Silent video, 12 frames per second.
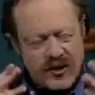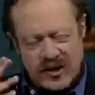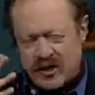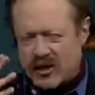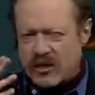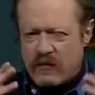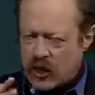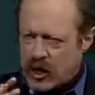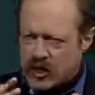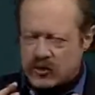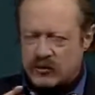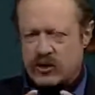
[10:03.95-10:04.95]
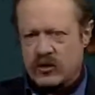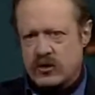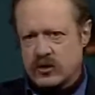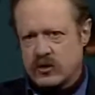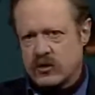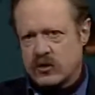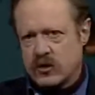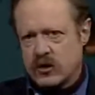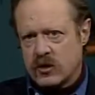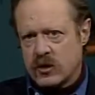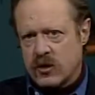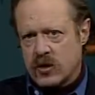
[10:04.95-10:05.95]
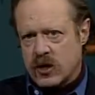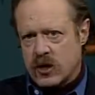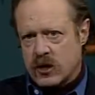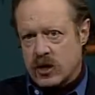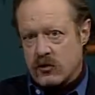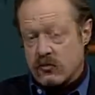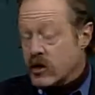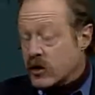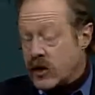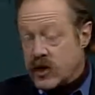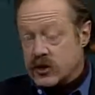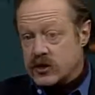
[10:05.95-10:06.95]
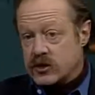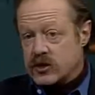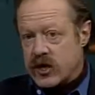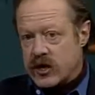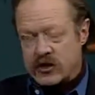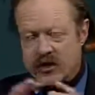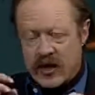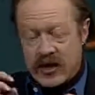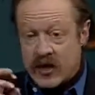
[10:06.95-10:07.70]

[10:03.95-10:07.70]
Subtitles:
Now that's an impossible notion, and Kant realizes that's